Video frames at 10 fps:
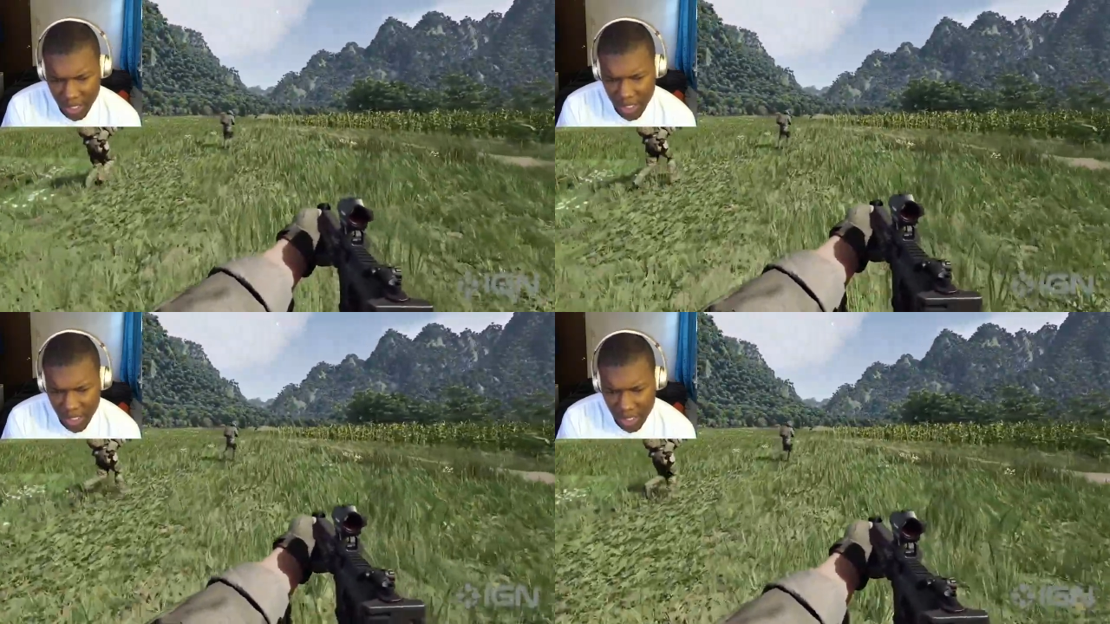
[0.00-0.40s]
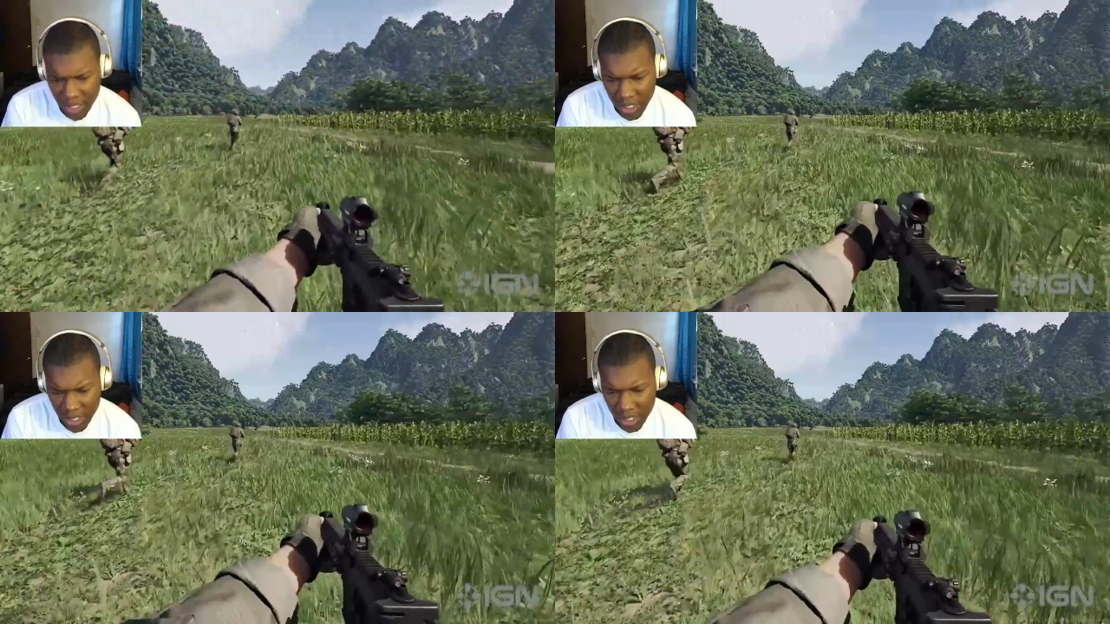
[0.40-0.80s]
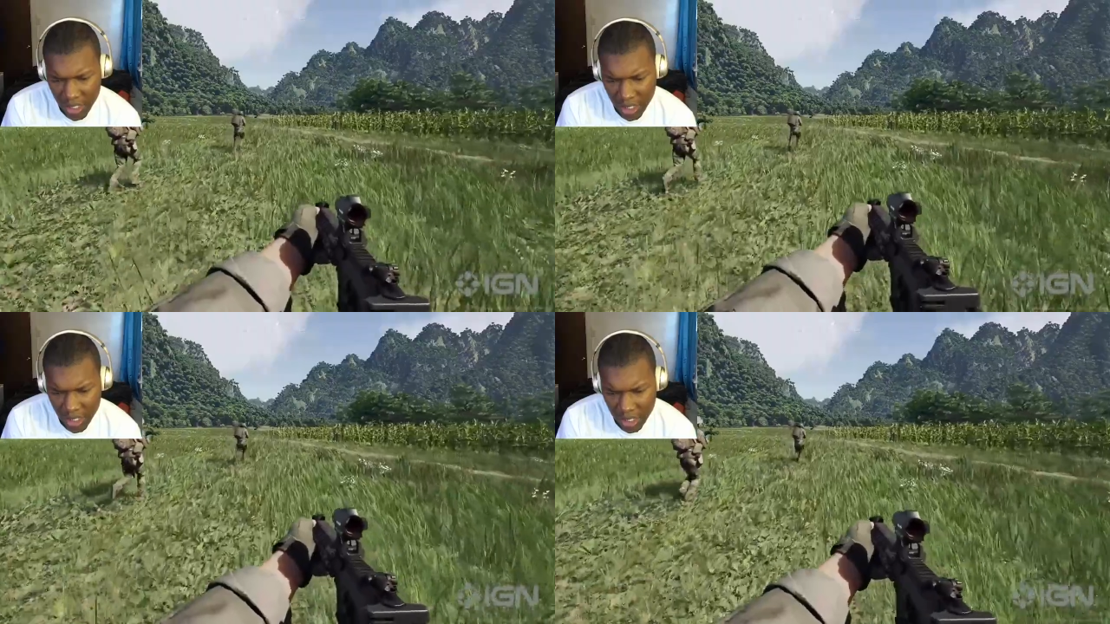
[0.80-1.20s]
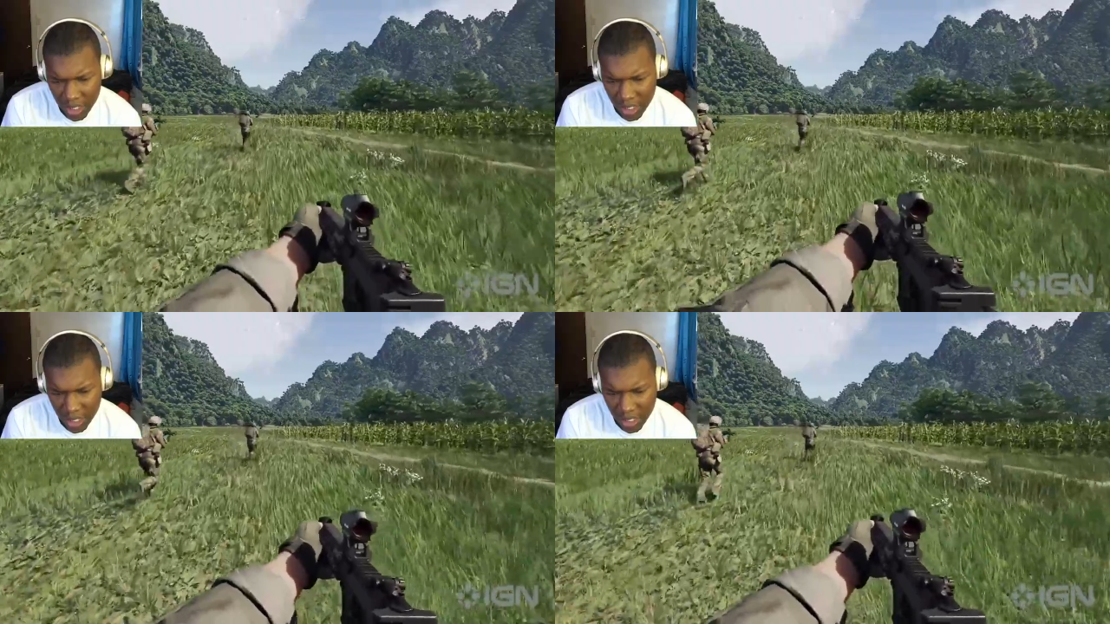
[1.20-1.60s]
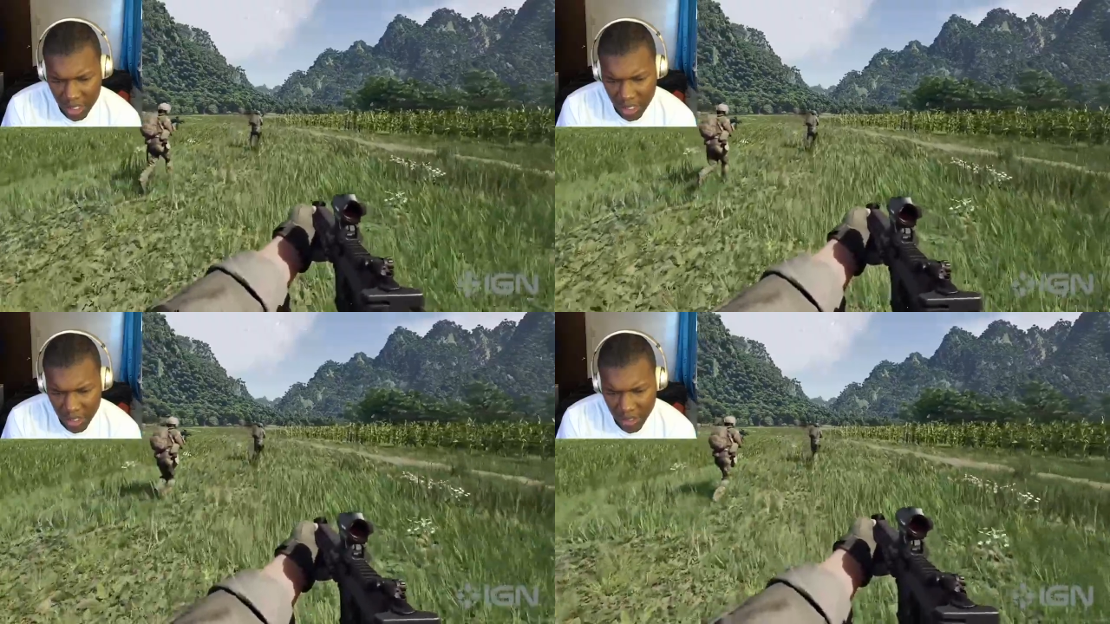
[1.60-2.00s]

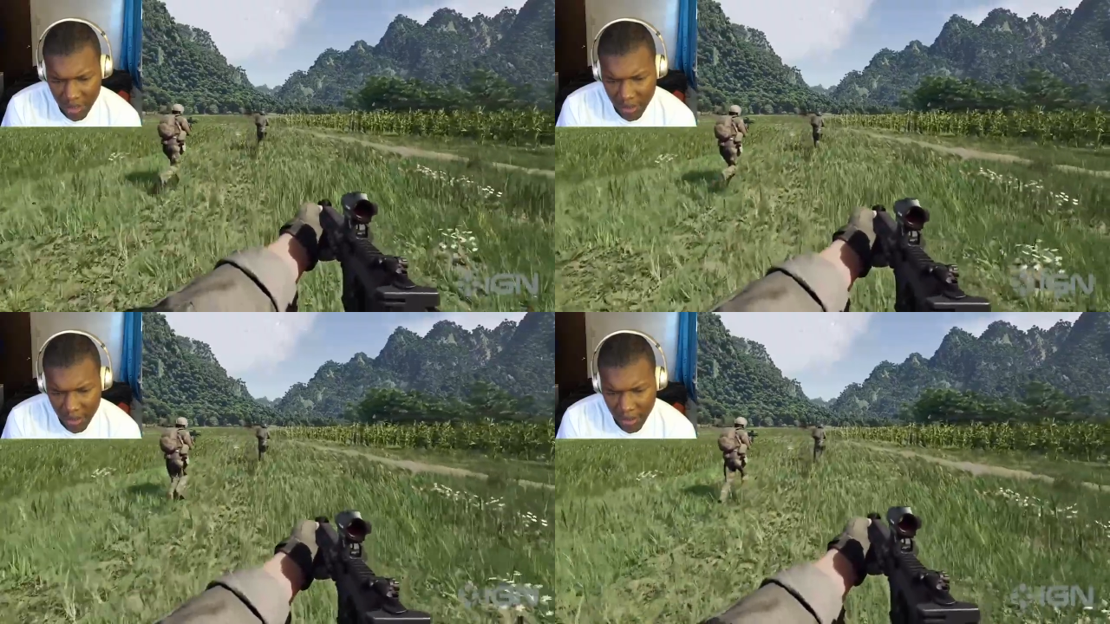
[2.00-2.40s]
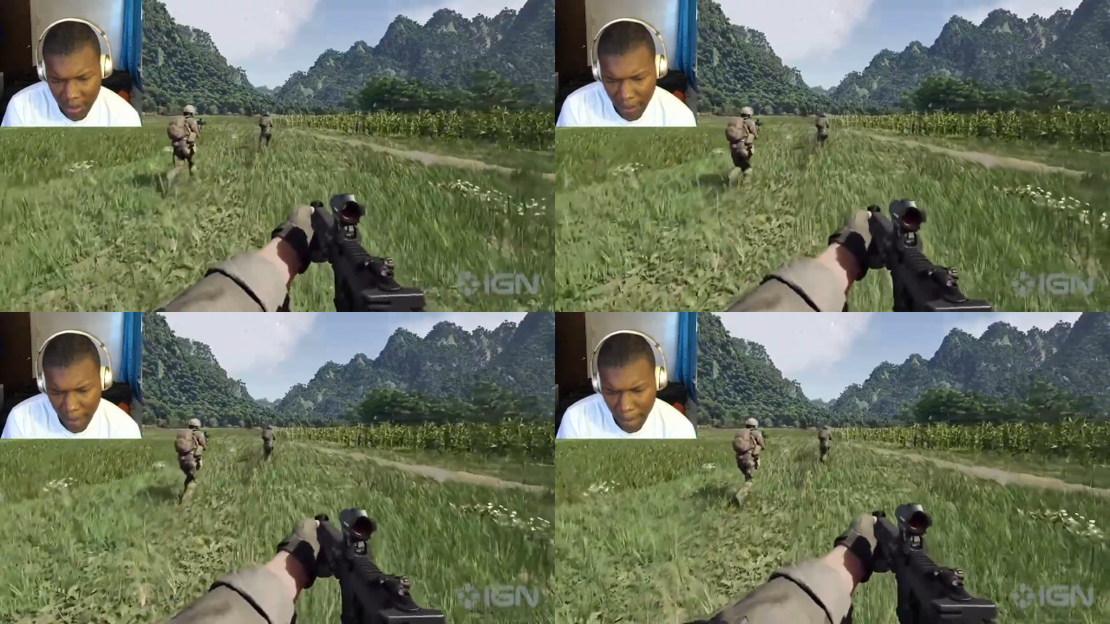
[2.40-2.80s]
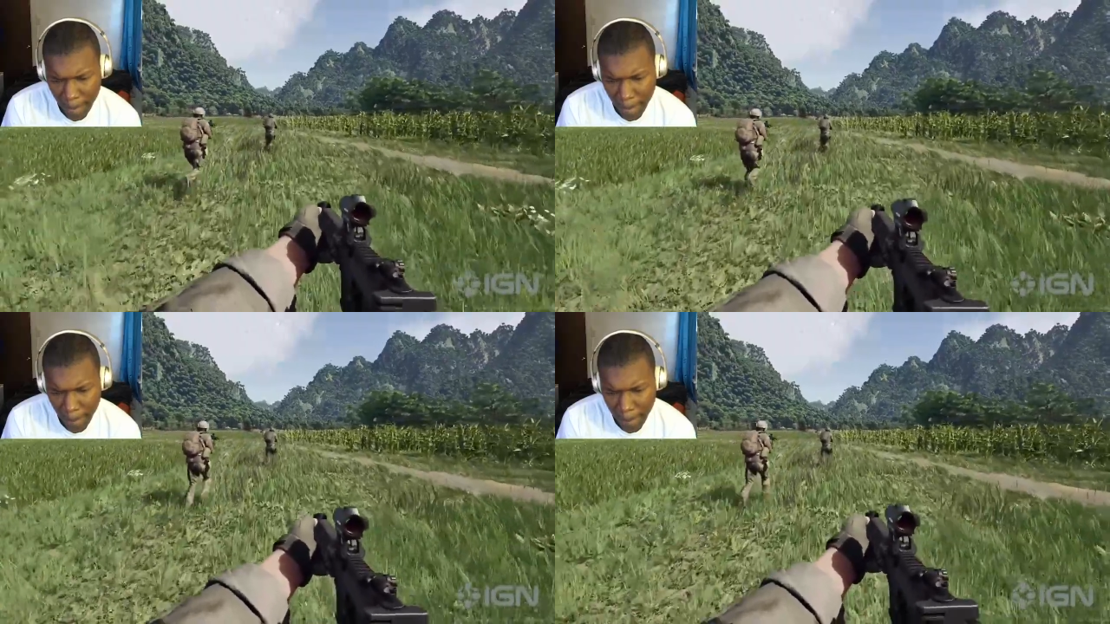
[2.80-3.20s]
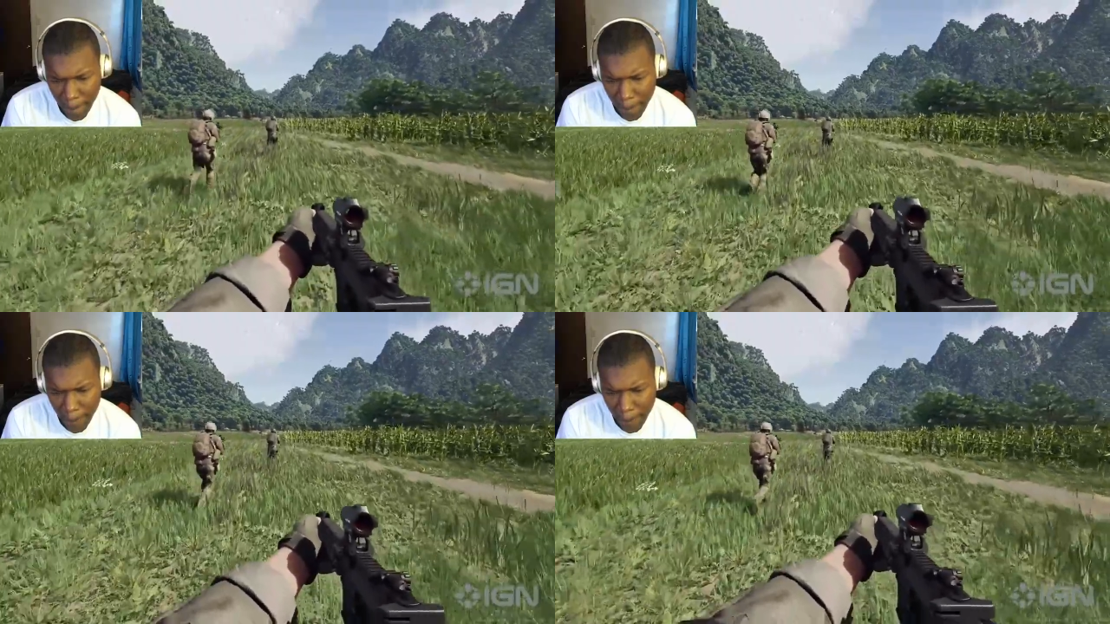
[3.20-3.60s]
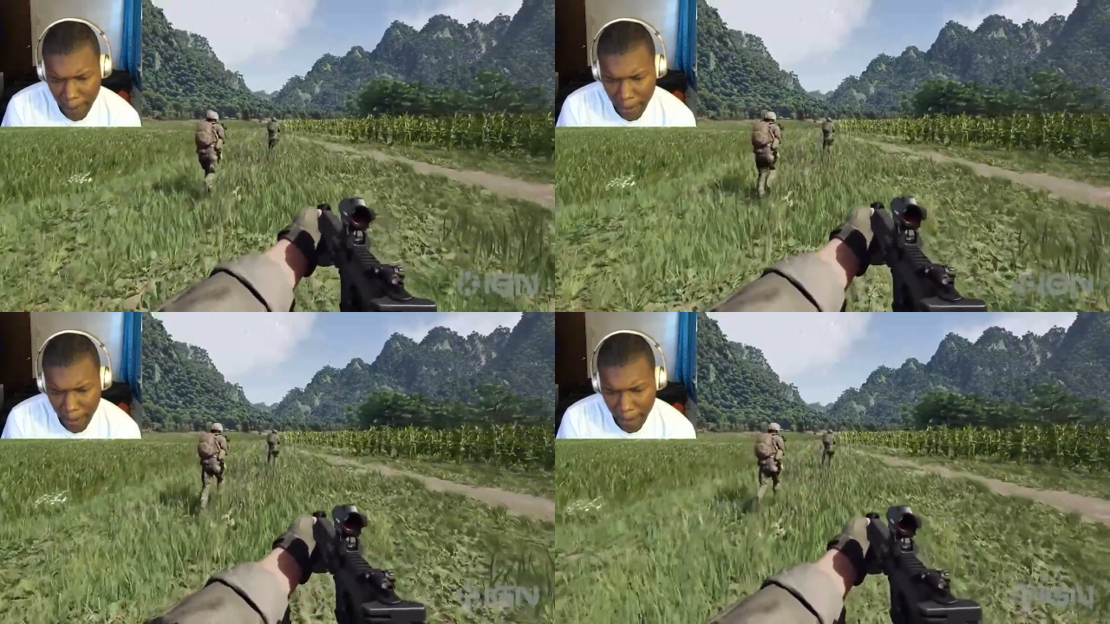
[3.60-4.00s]

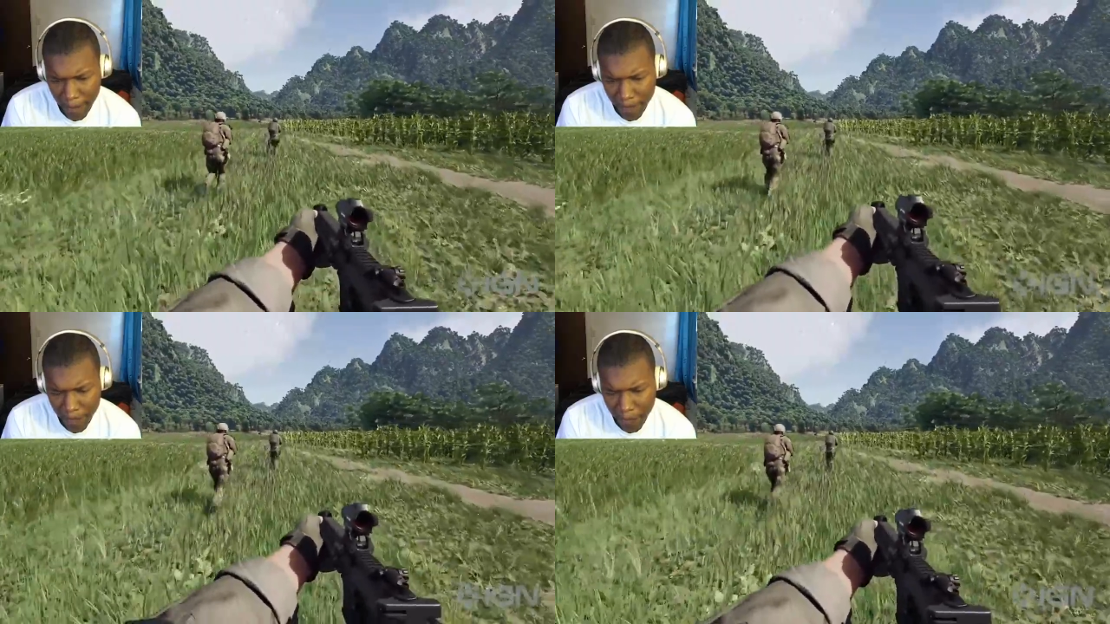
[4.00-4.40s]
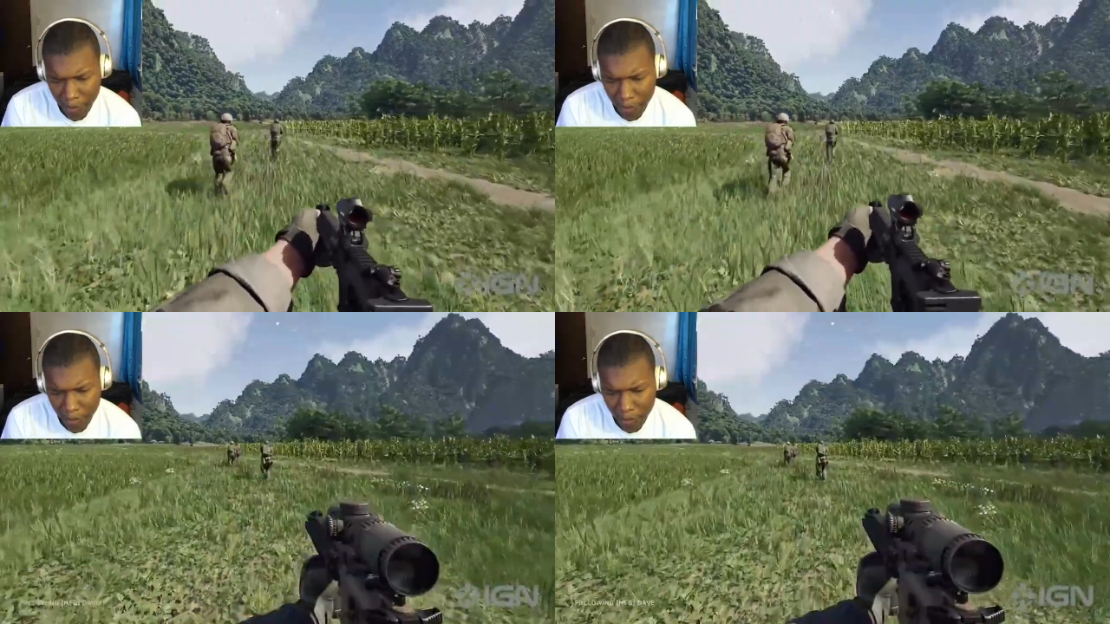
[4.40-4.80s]
(silence)